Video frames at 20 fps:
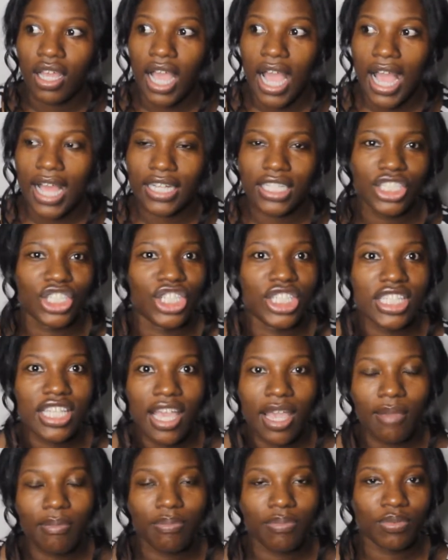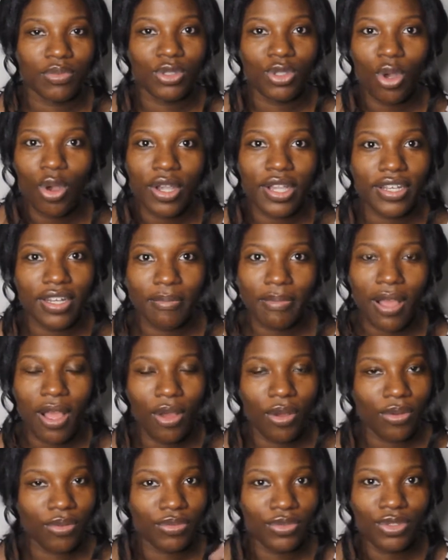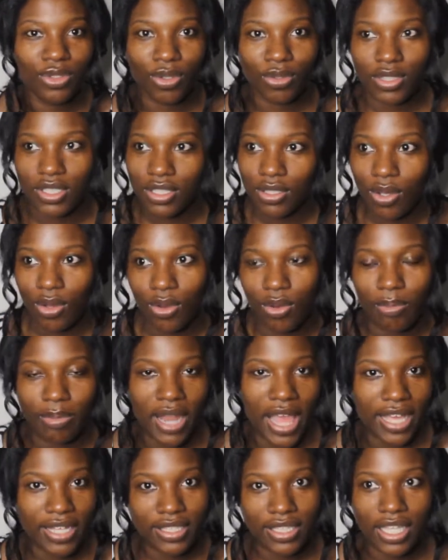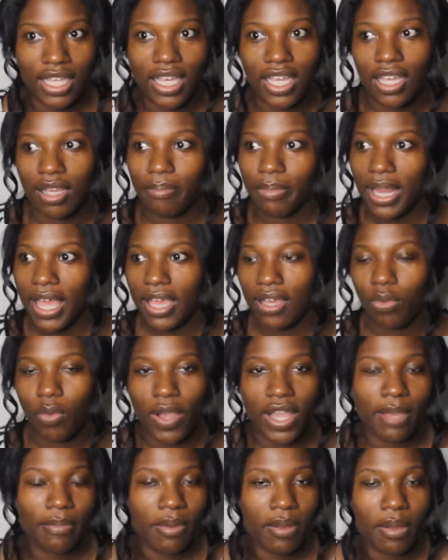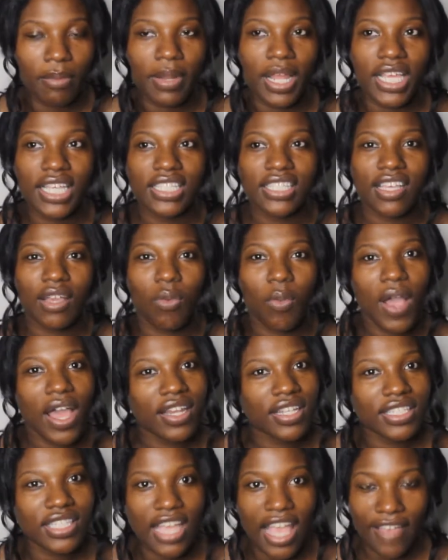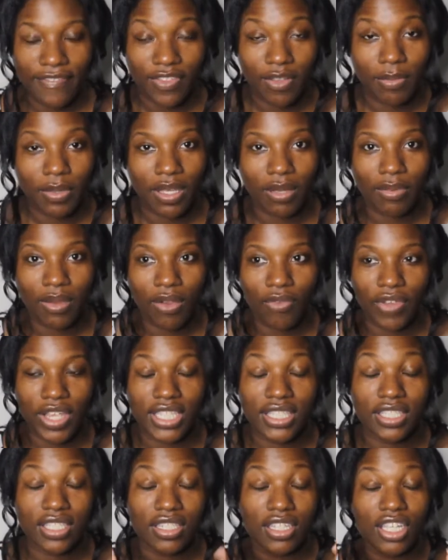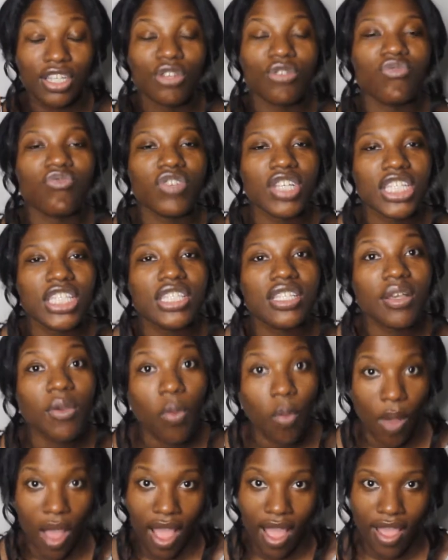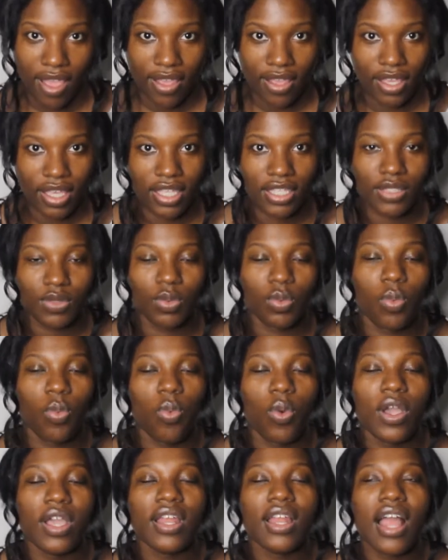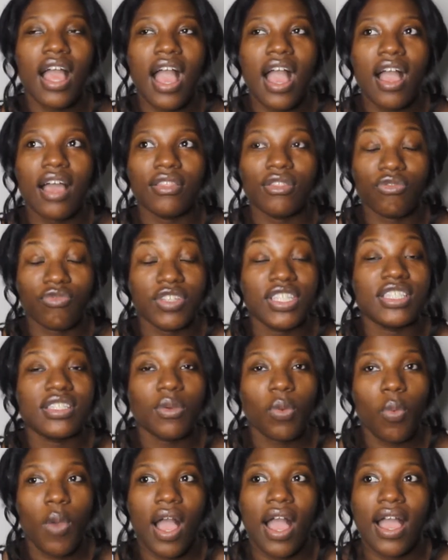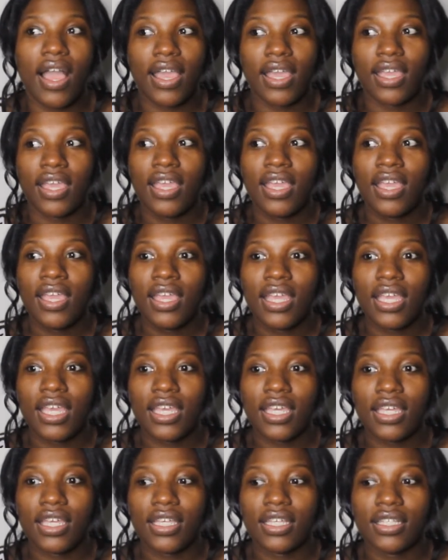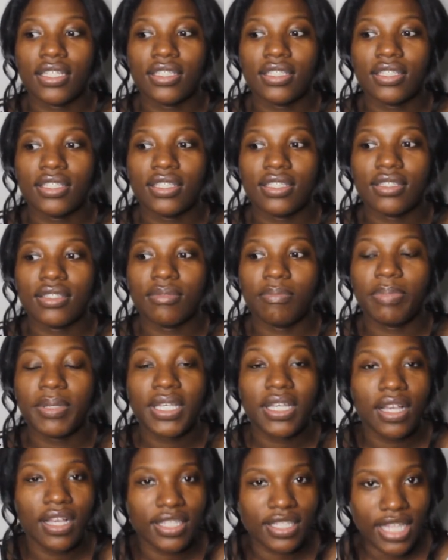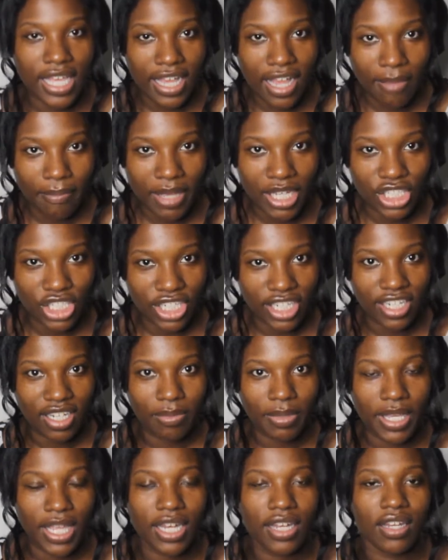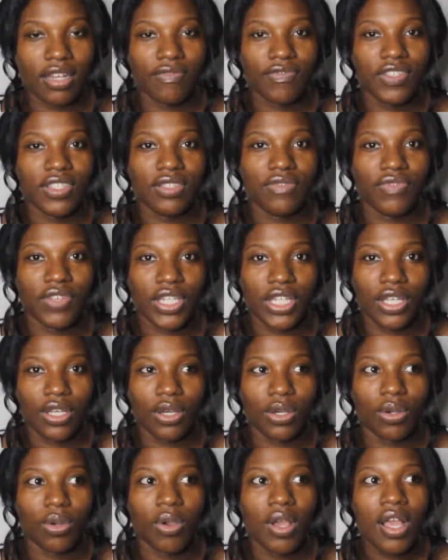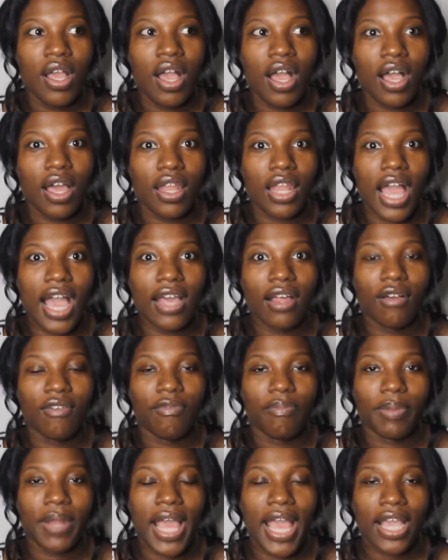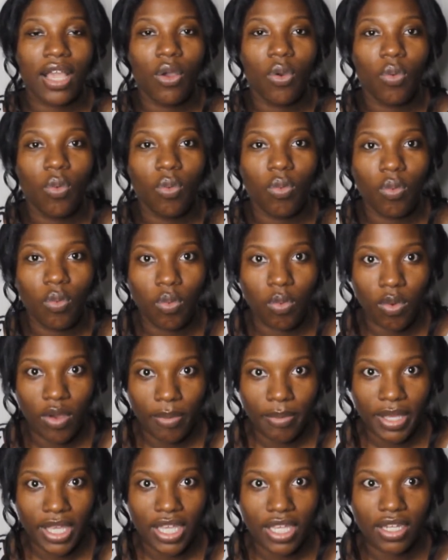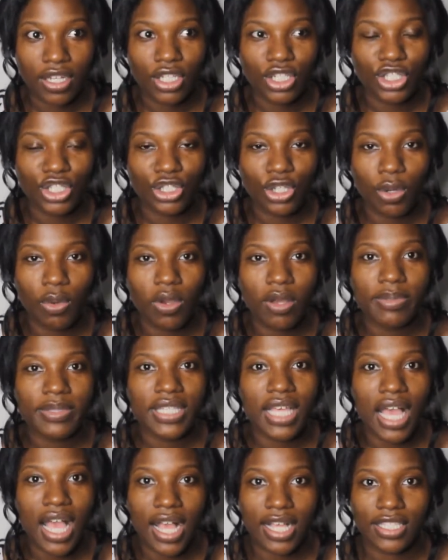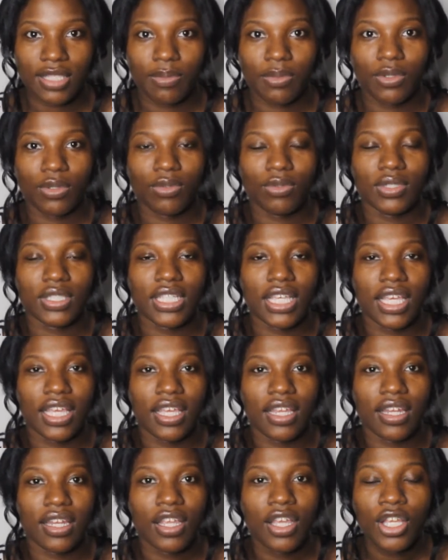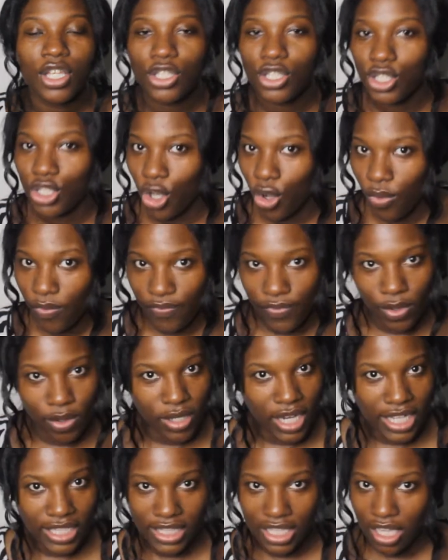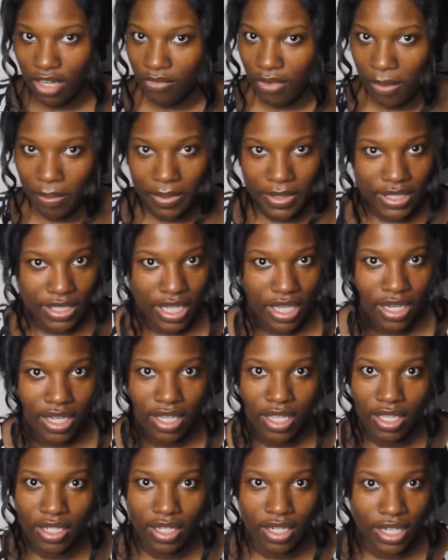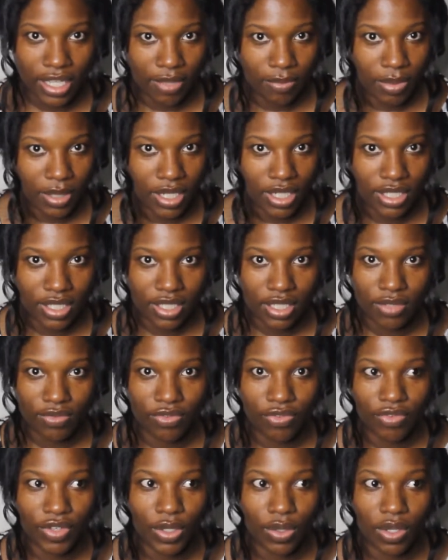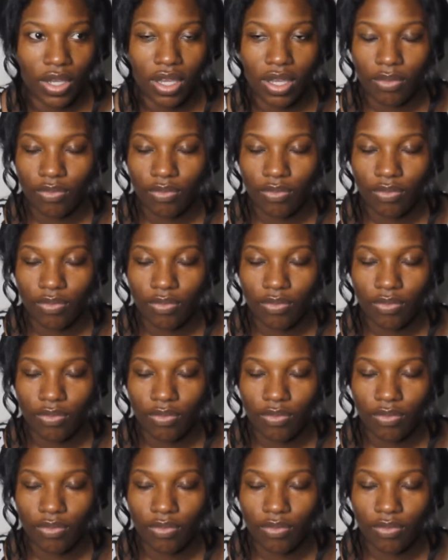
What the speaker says: I just kept talking about, you know, this whole Black thing, Black, white, blah, blah. He's like, why does it have to be about race? And the reason why is what I, the reason why is because, like I mentioned in the beginning of this video, a lot of Black women show up to hospitals and don't feel like they're represented in the labor and the delivery